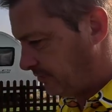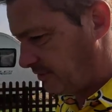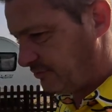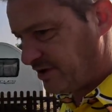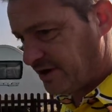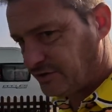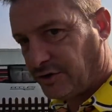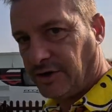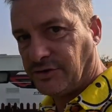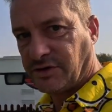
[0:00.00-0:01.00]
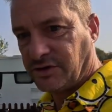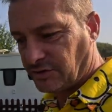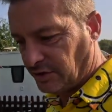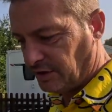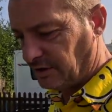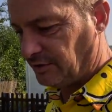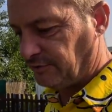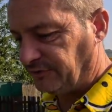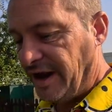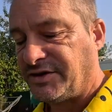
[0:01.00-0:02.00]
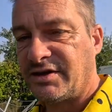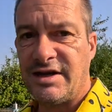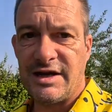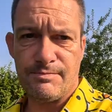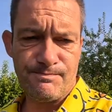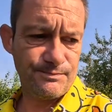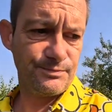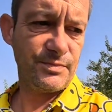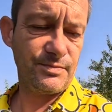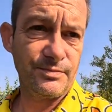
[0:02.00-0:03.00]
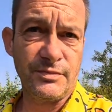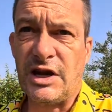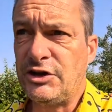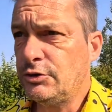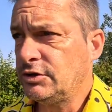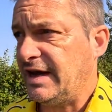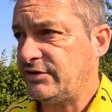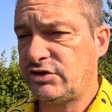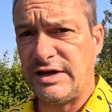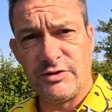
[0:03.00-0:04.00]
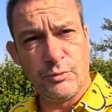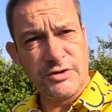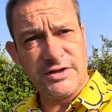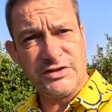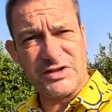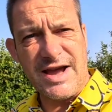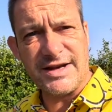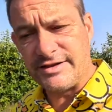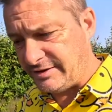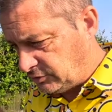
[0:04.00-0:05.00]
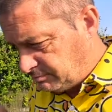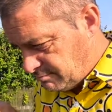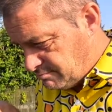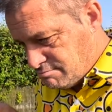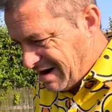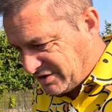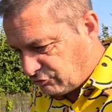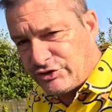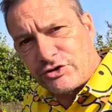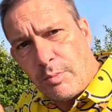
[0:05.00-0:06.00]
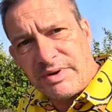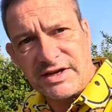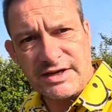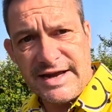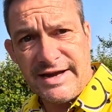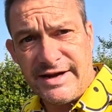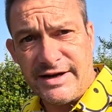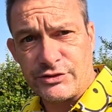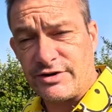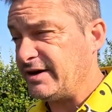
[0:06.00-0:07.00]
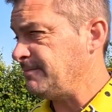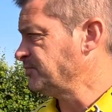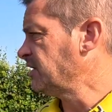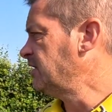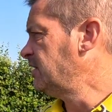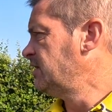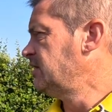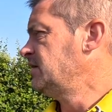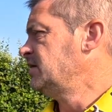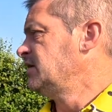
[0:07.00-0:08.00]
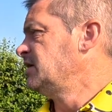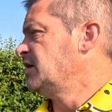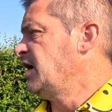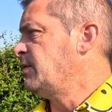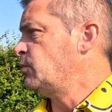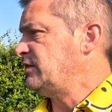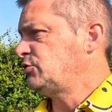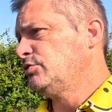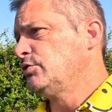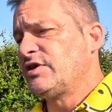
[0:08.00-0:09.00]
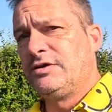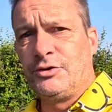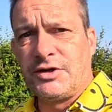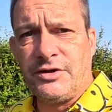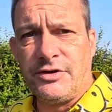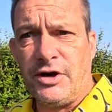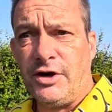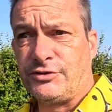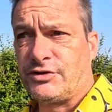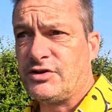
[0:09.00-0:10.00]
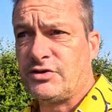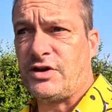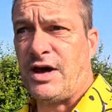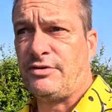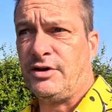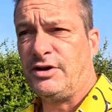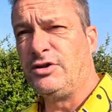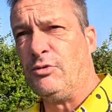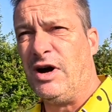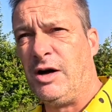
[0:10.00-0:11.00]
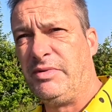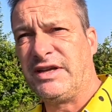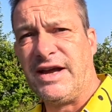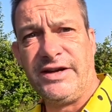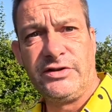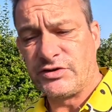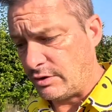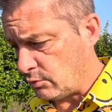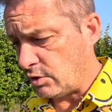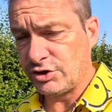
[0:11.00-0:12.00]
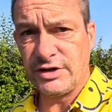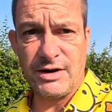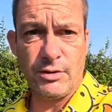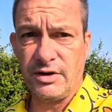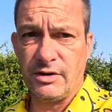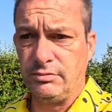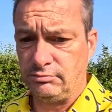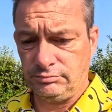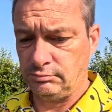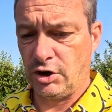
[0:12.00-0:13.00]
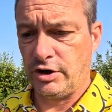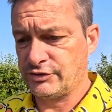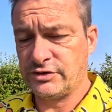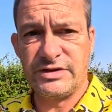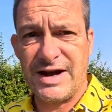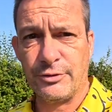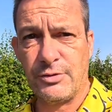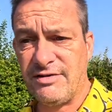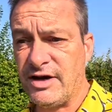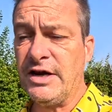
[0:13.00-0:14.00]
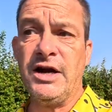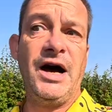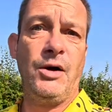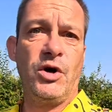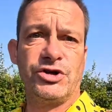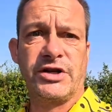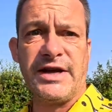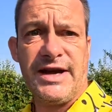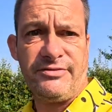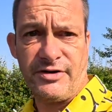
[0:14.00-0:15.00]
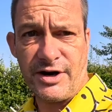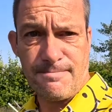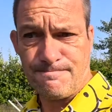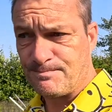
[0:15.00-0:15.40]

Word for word: the racehorses, the vet came. A young lass, she had one of these tiny little microscopic cars, right? And while she was in looking at the horses, I thought, you know what, I'll be kind because I was washing our horses down or whatever. I'll wash a car for her